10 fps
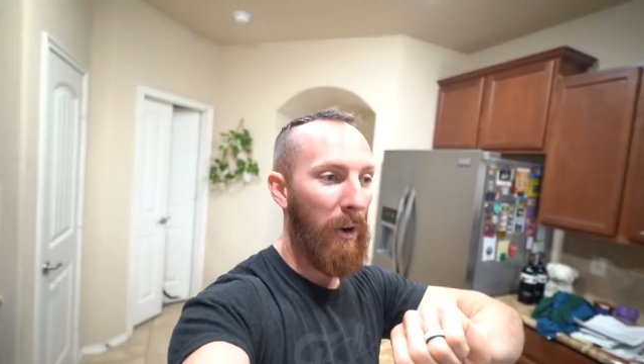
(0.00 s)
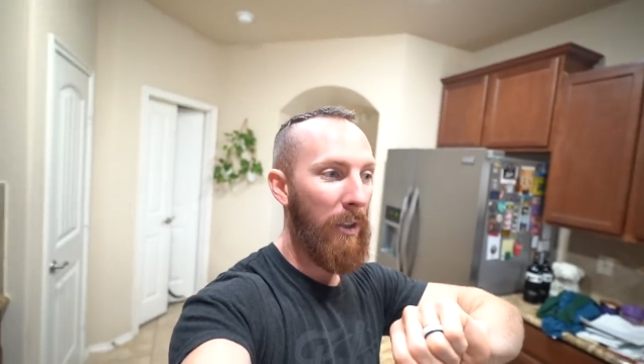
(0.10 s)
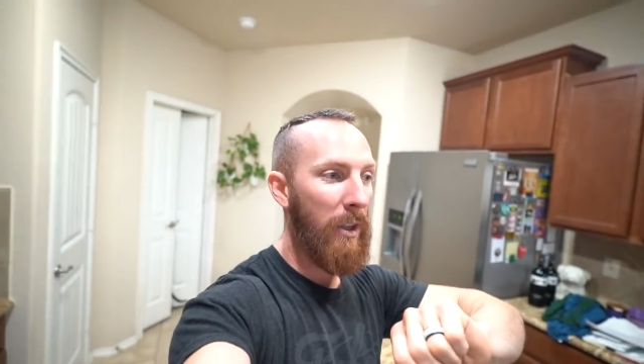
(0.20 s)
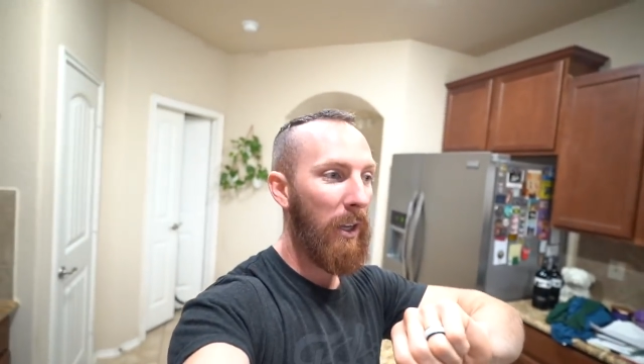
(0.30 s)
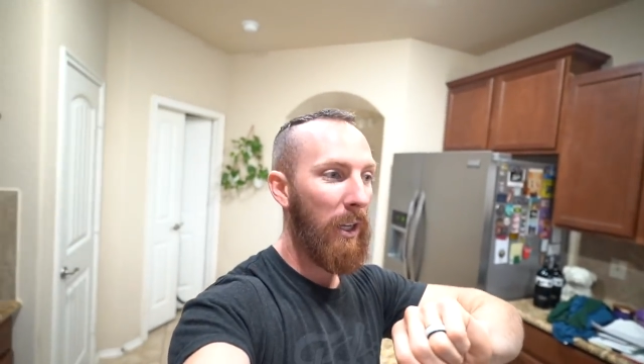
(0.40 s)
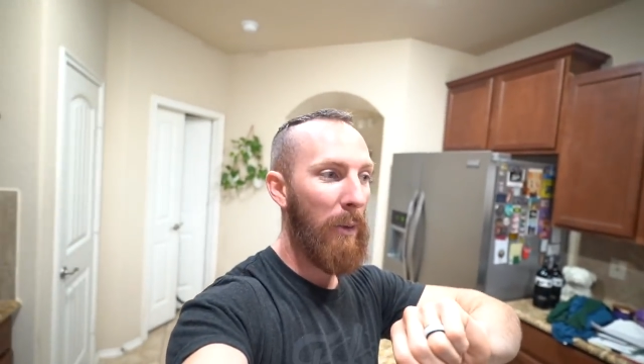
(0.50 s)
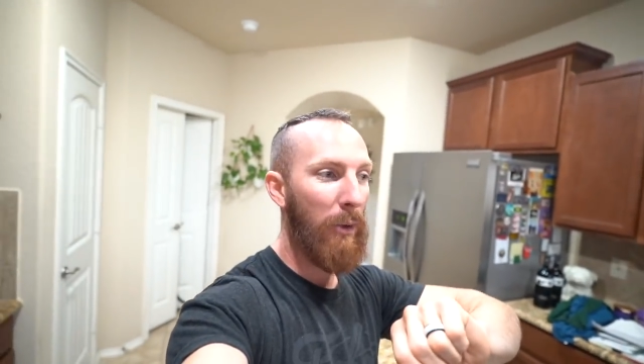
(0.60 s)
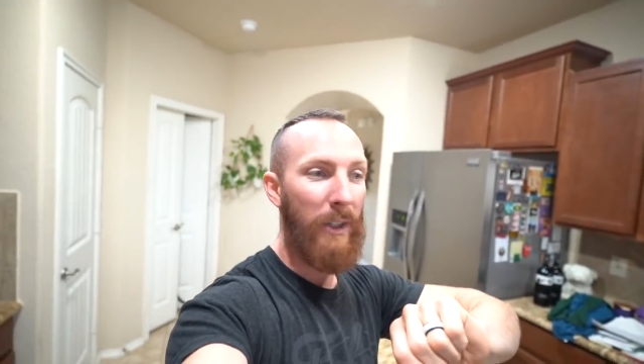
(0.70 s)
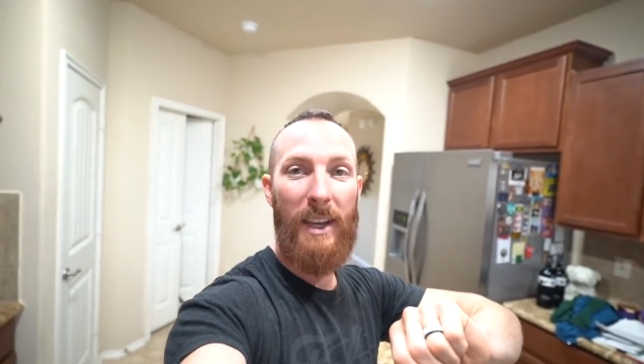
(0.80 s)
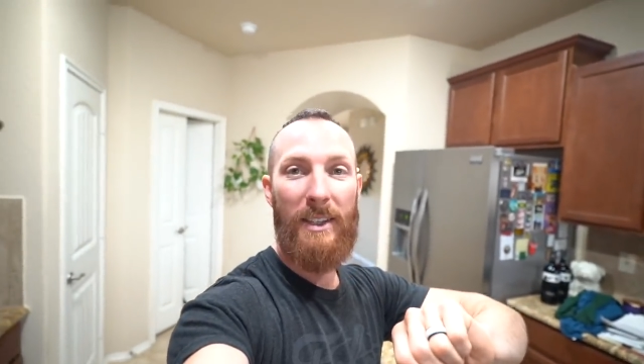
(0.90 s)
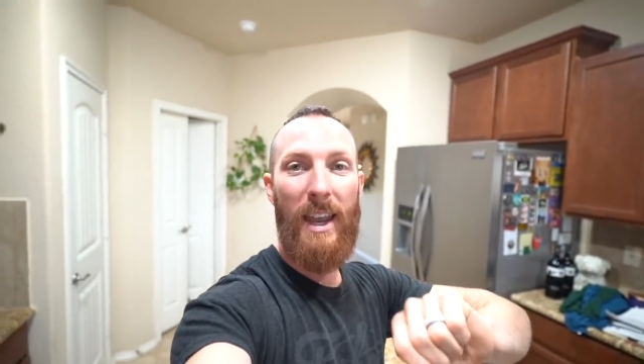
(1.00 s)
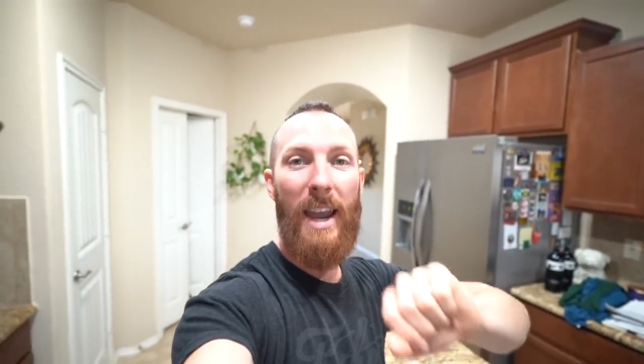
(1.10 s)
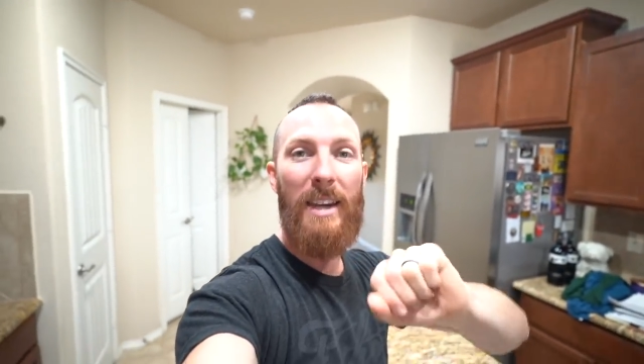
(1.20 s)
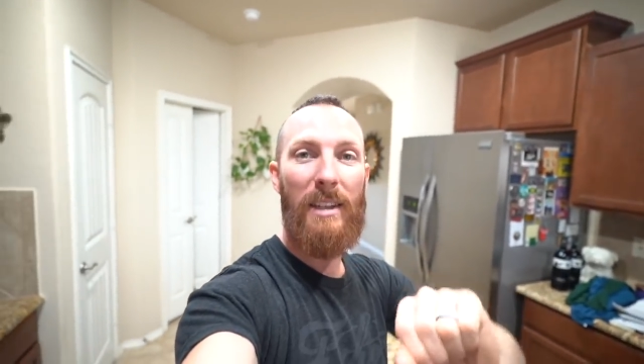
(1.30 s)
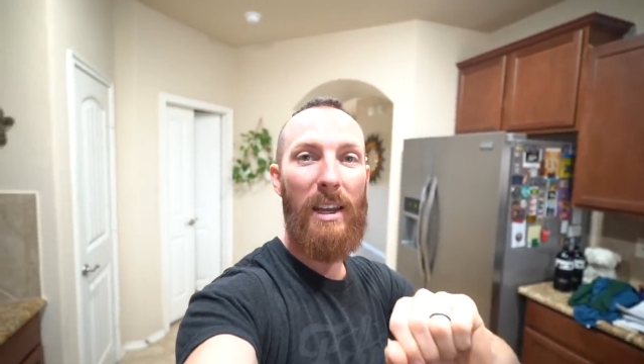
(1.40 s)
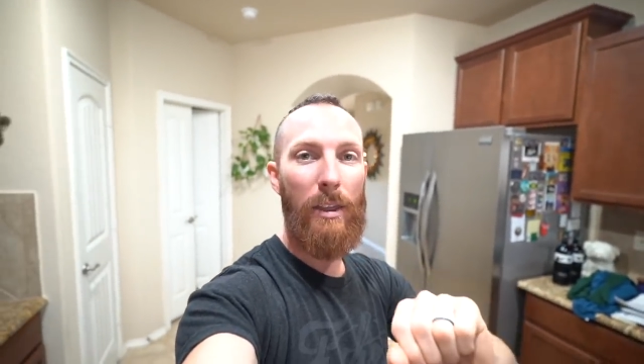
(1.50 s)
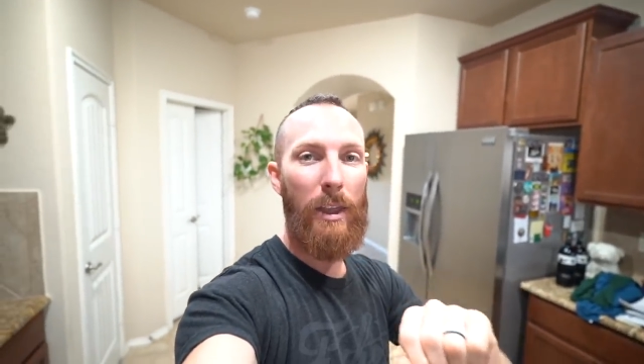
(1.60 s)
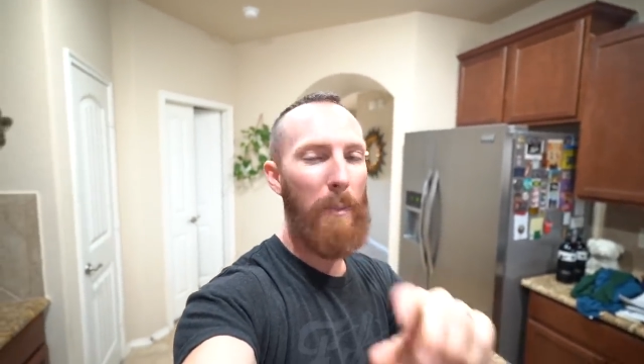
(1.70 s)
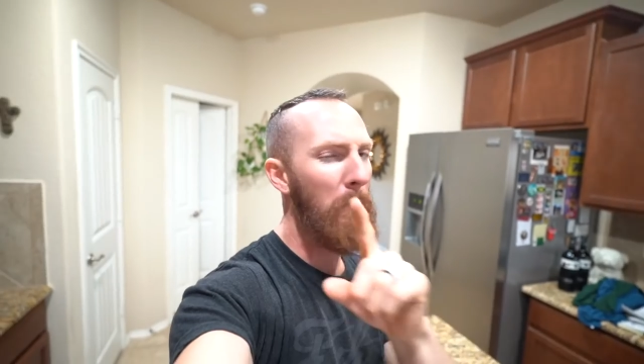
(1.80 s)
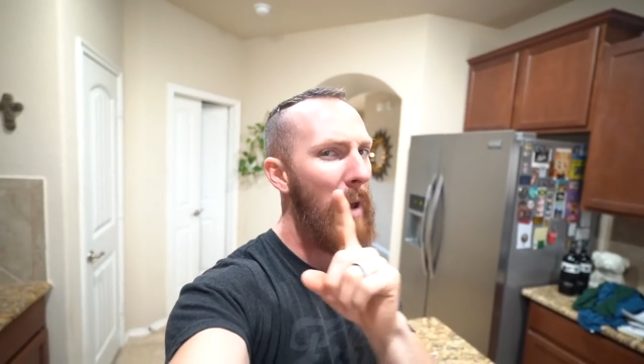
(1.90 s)
but I think in a couple days, the
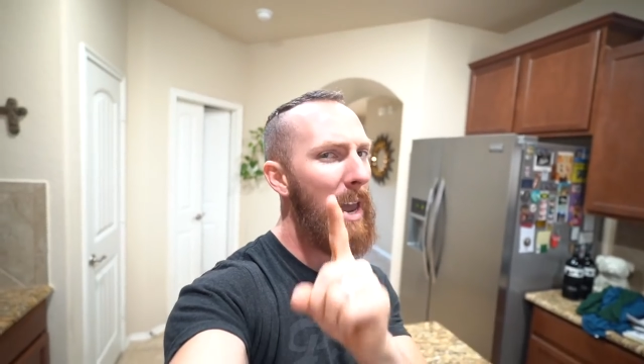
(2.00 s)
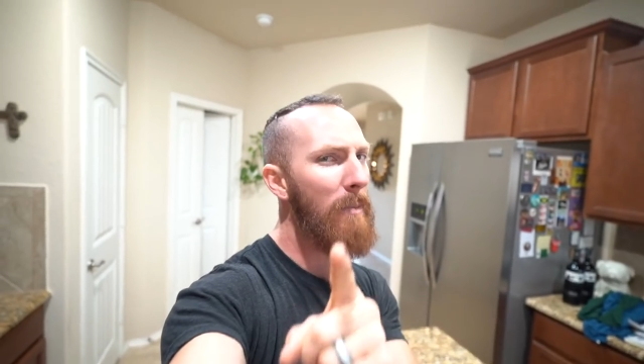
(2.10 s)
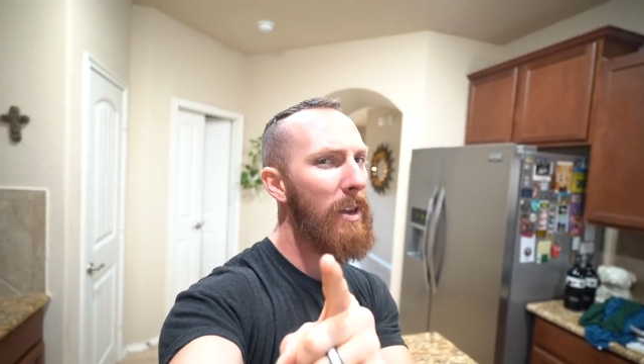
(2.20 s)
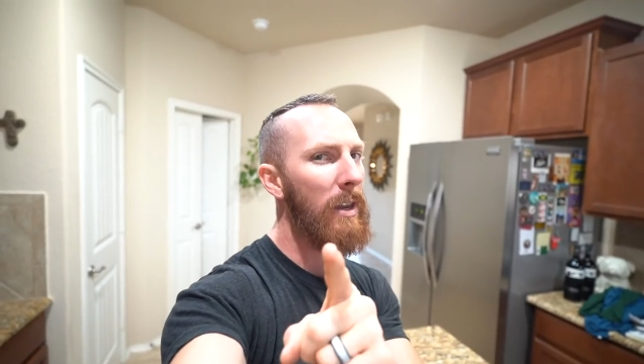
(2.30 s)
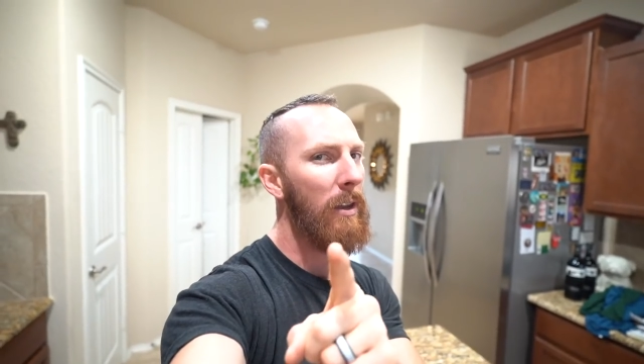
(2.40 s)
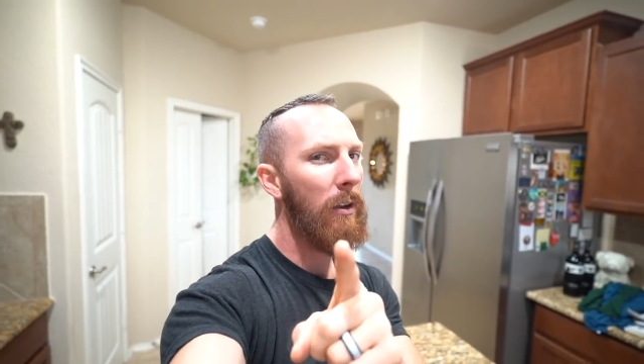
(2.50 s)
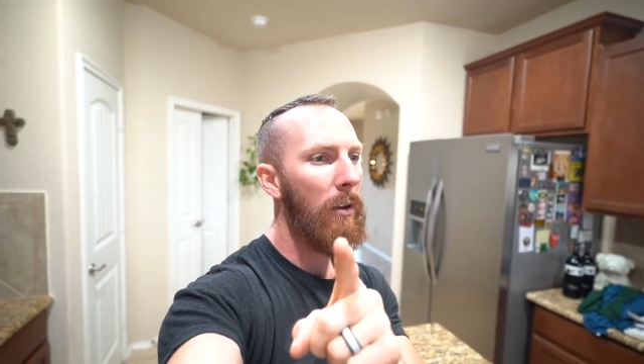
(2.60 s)
18th, maybe